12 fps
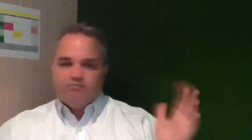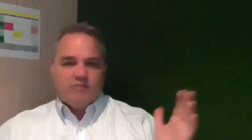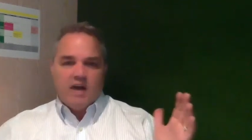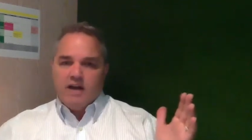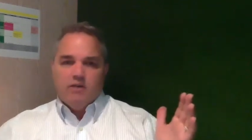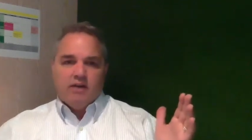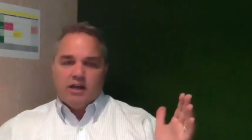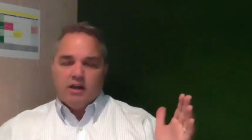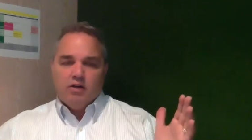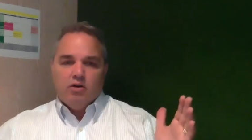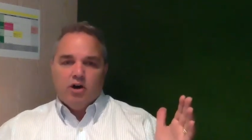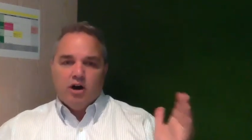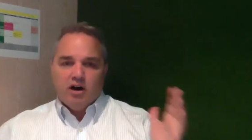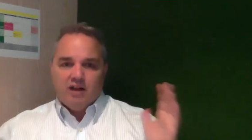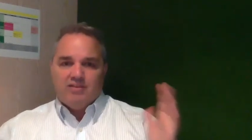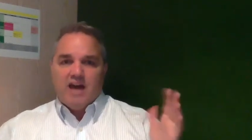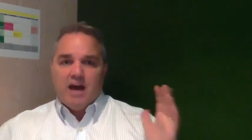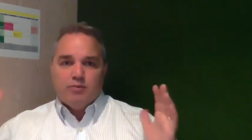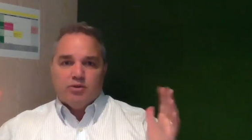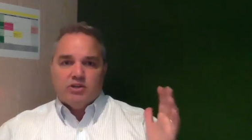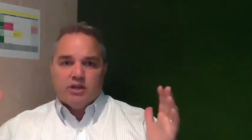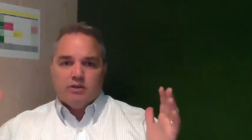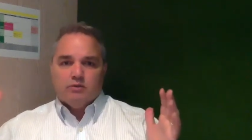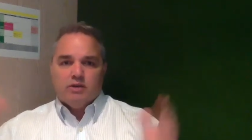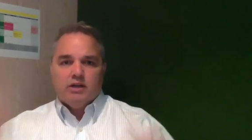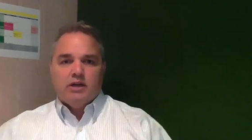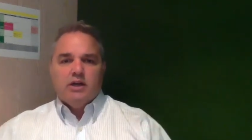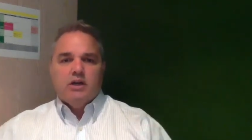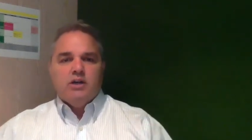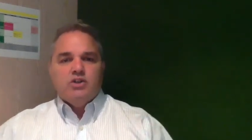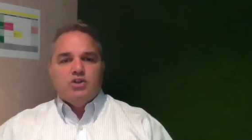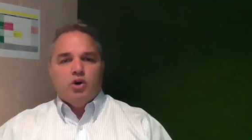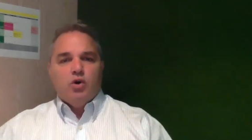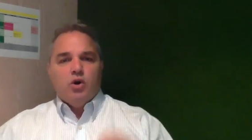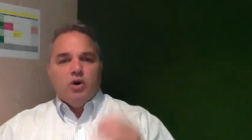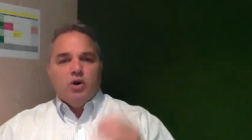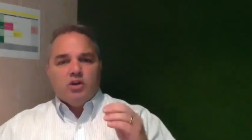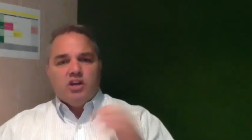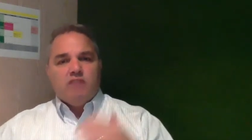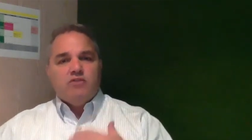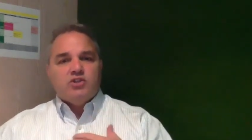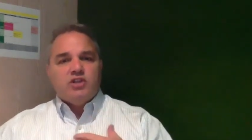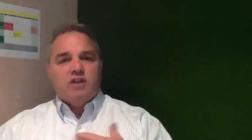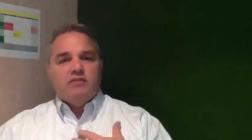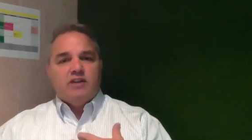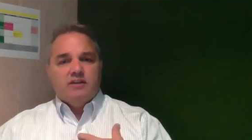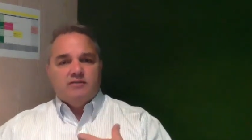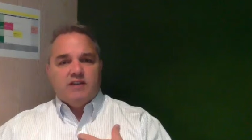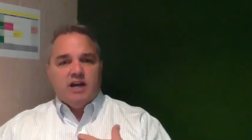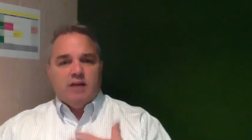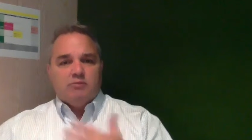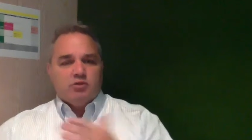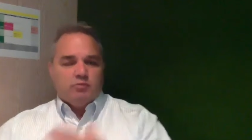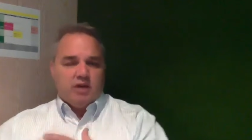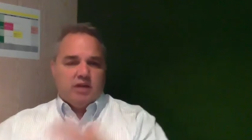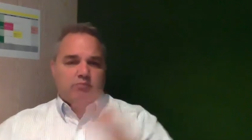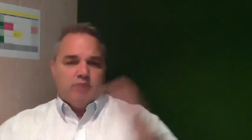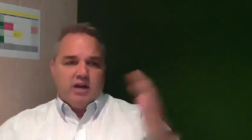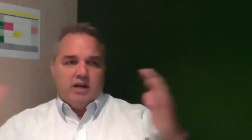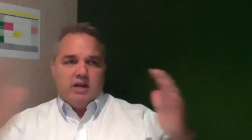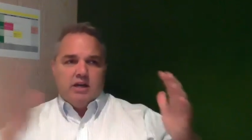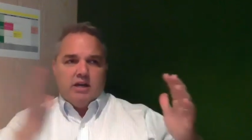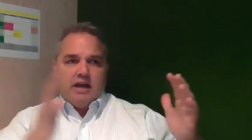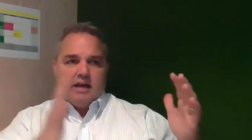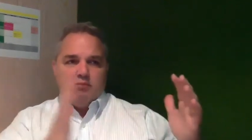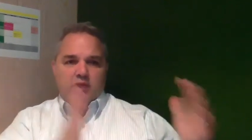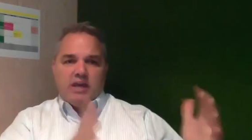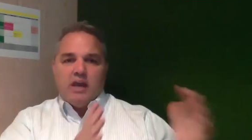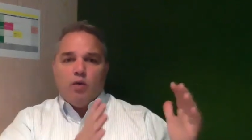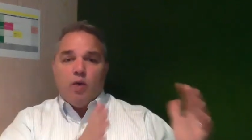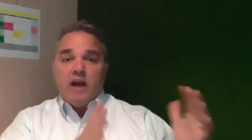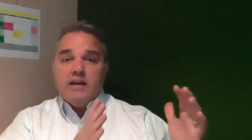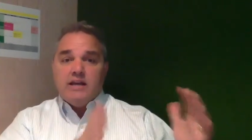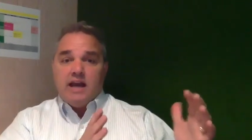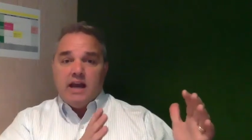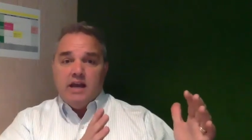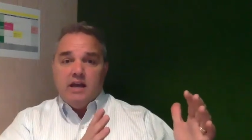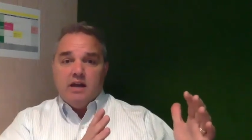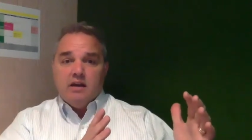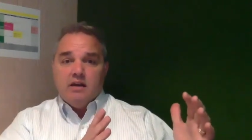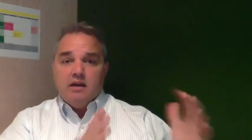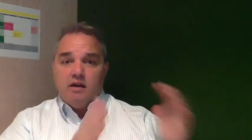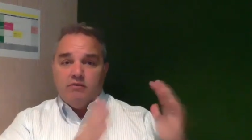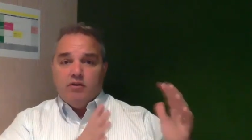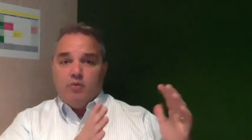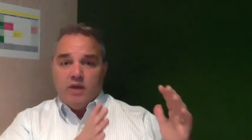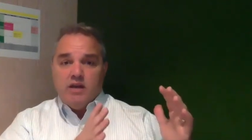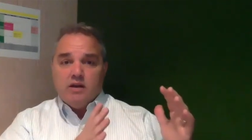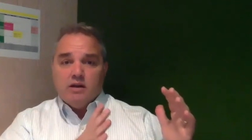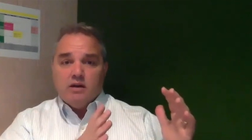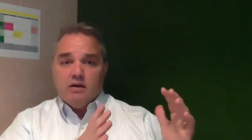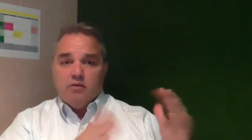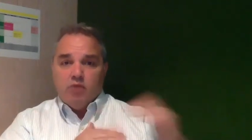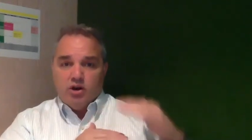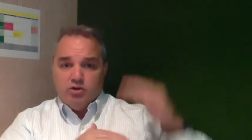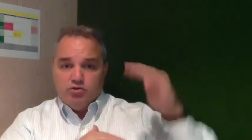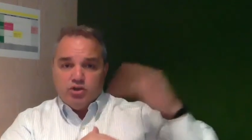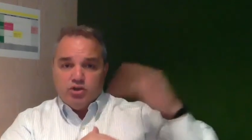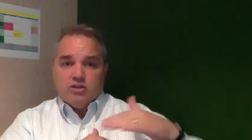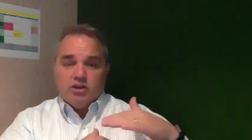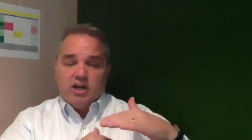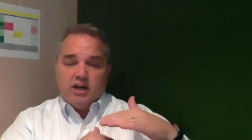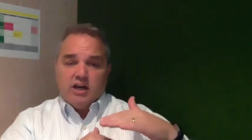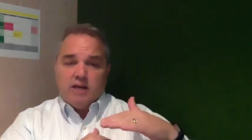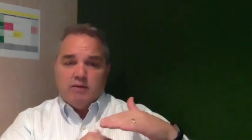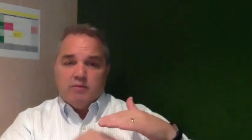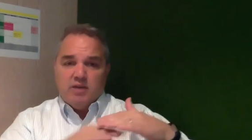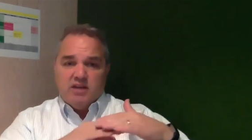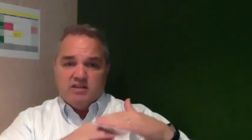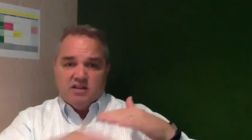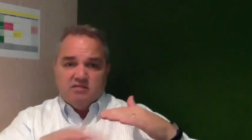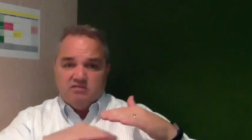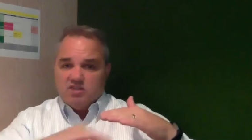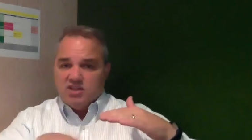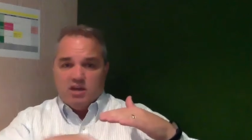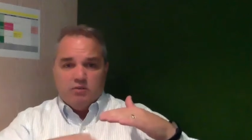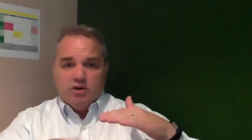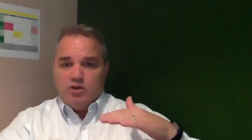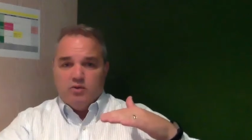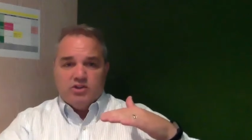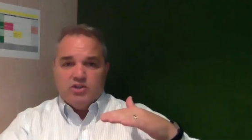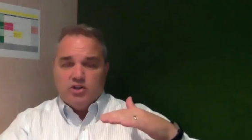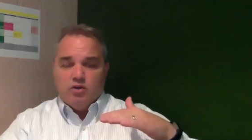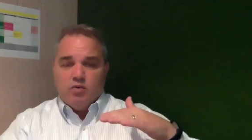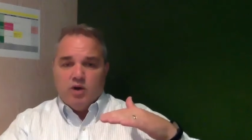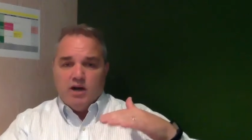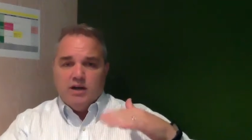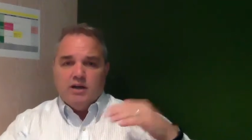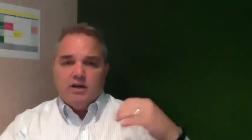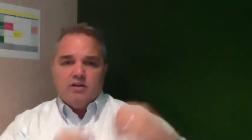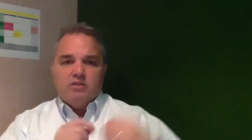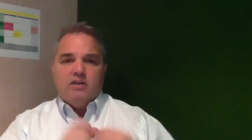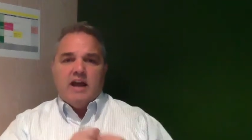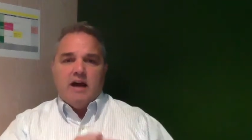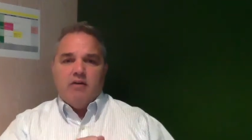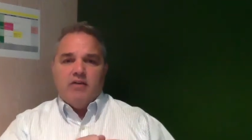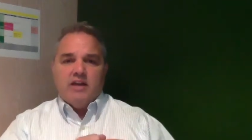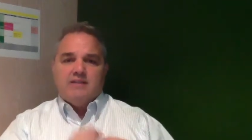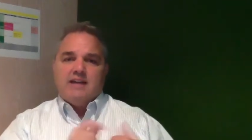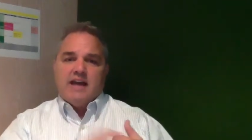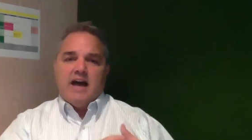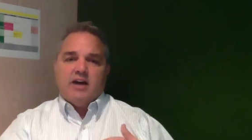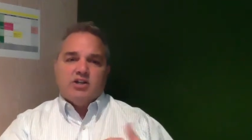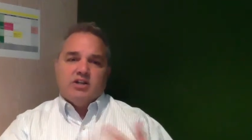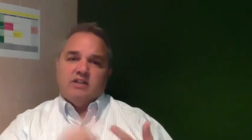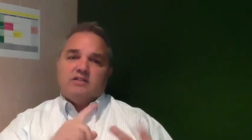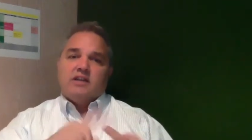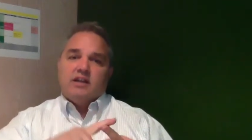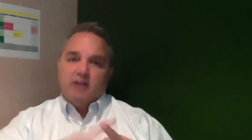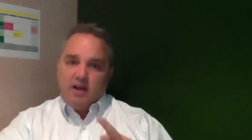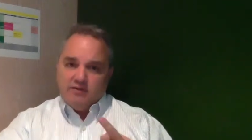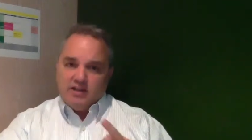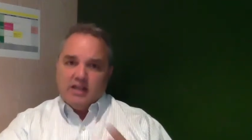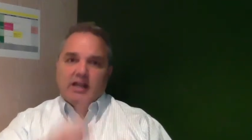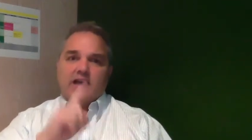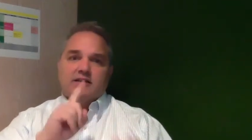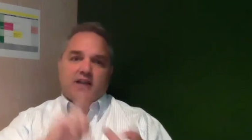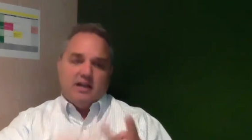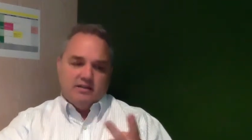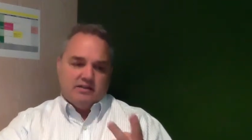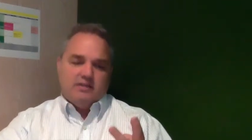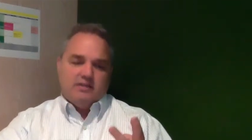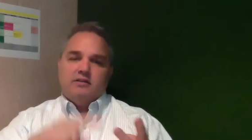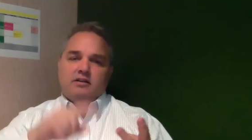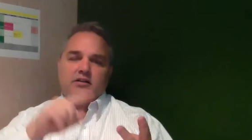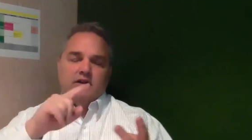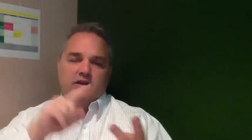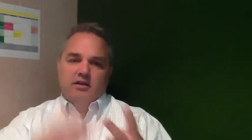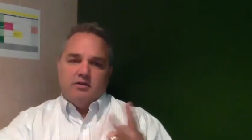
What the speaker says: I know I can go hard at that particular one. So give yourself enough time. So by picking one day every week where you just look at incoming bids and just get rid of the ones you don't want, you now then take action and send it off to the glass guy, the steel, the